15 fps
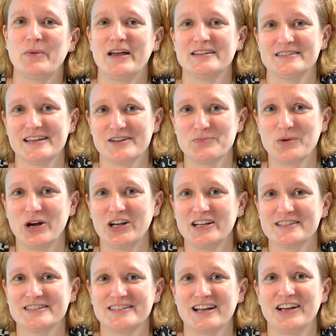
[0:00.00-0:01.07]

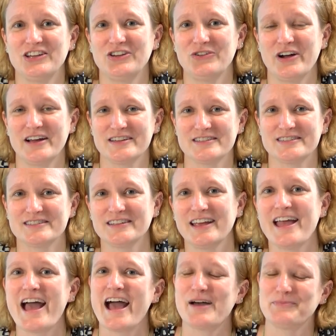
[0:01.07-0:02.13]
pettechproducts.us.
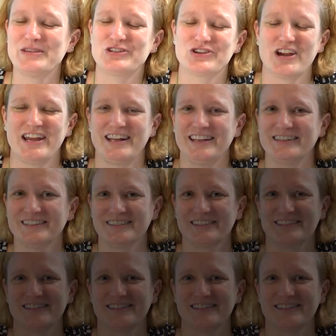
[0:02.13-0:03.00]
Happy training.